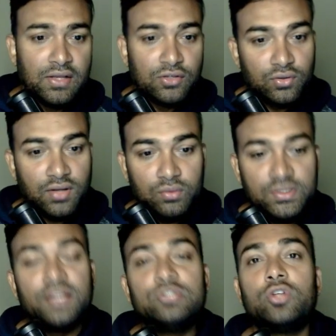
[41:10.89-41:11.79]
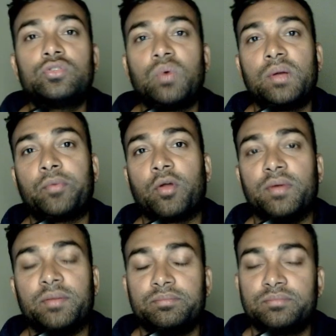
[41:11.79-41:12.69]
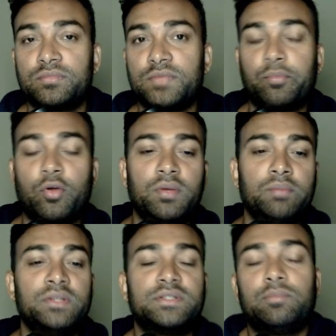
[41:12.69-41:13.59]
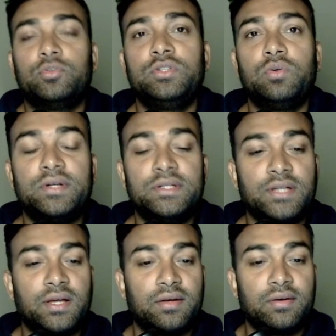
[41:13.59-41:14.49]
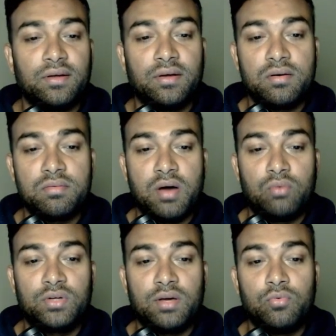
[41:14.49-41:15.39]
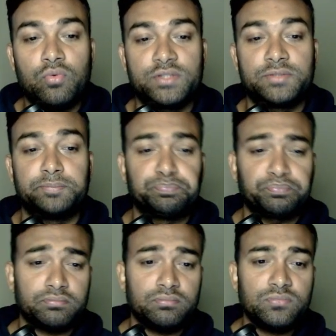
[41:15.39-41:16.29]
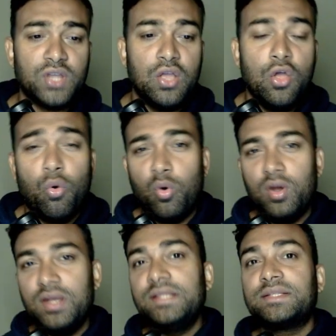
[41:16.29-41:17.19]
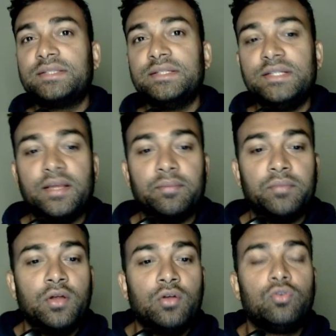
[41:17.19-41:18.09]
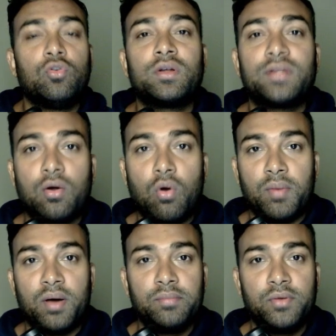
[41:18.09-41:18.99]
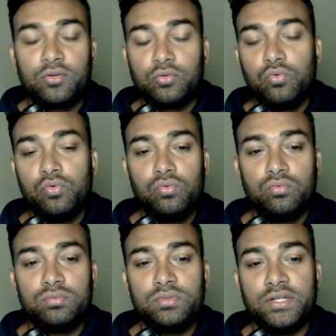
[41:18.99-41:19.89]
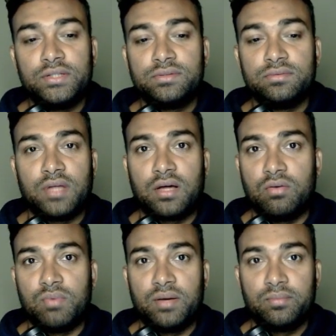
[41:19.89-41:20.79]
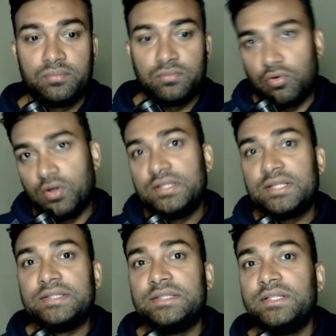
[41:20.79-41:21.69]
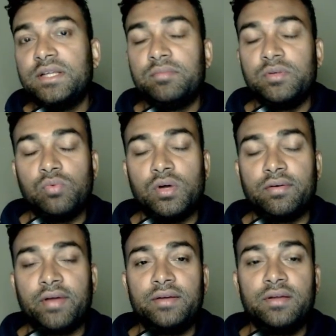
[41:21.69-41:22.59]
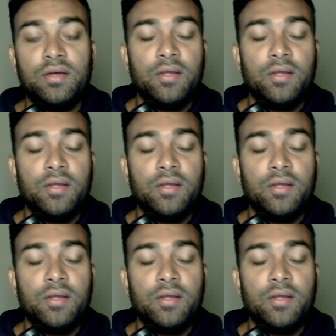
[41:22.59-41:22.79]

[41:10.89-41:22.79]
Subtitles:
So now there is also one problem. The problem is, suppose your desired outcome was only the city name, not the comma, because who needs the comma? Only the city name you want, right?